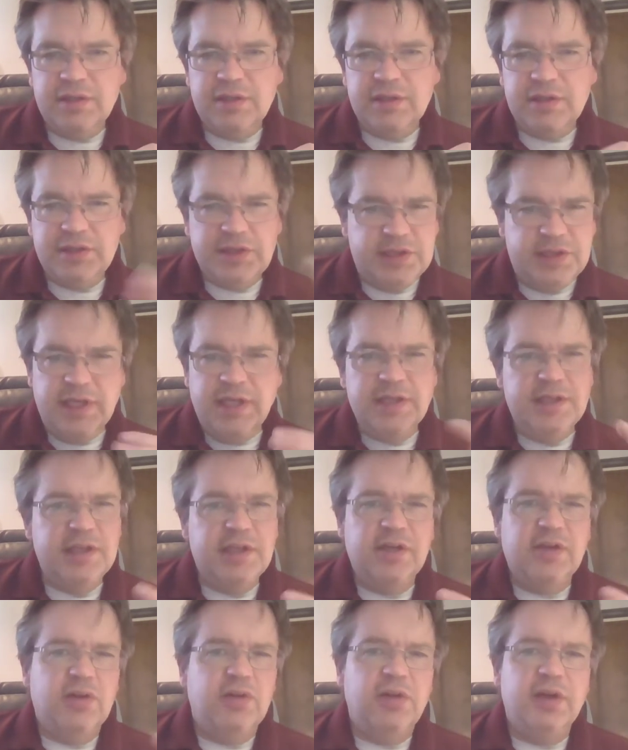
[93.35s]
she
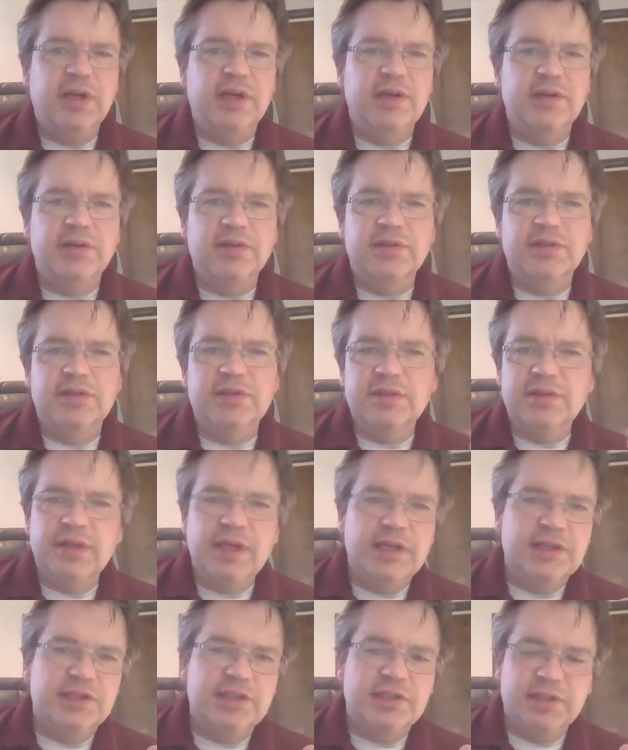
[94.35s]
declares
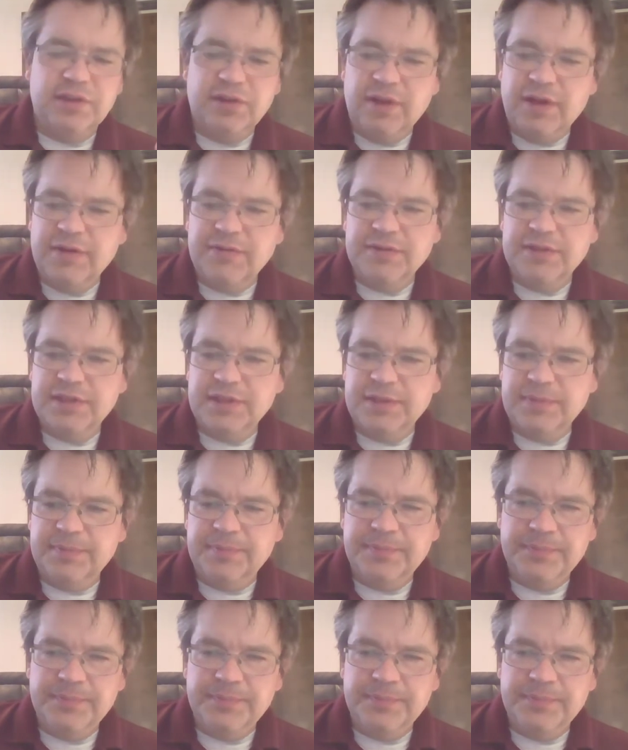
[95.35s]
that she loves him,